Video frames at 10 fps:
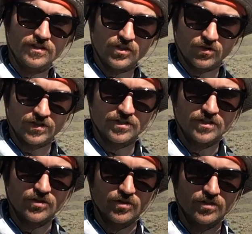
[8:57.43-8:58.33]
your
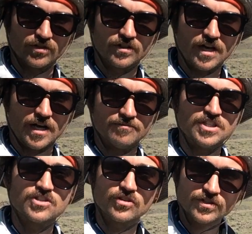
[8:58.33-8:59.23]

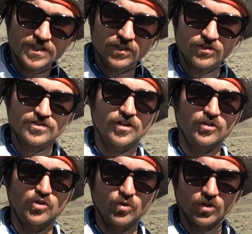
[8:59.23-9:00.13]
digital skills on
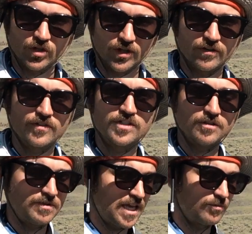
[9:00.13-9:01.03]
Google Earth
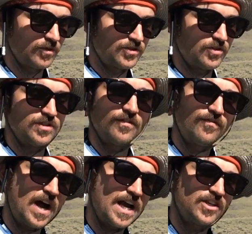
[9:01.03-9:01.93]
to be able to
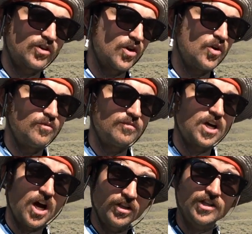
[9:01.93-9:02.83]
define your own
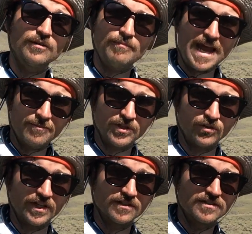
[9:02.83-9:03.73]
colored map
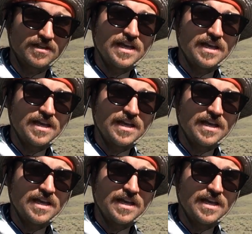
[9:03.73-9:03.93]
units